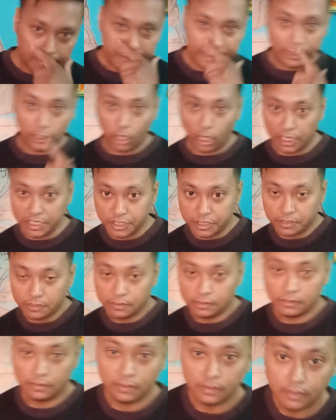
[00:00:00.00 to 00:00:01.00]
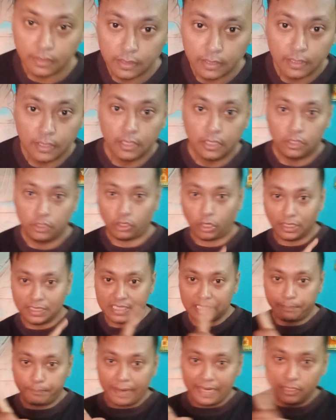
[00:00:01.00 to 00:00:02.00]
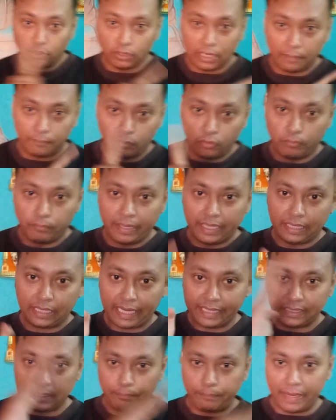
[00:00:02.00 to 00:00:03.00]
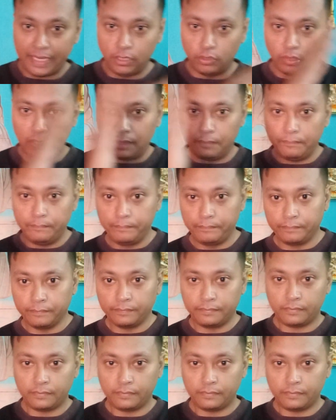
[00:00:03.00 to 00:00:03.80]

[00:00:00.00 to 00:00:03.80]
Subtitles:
the dodge. Dodge is a pendulum movement, like the pendulum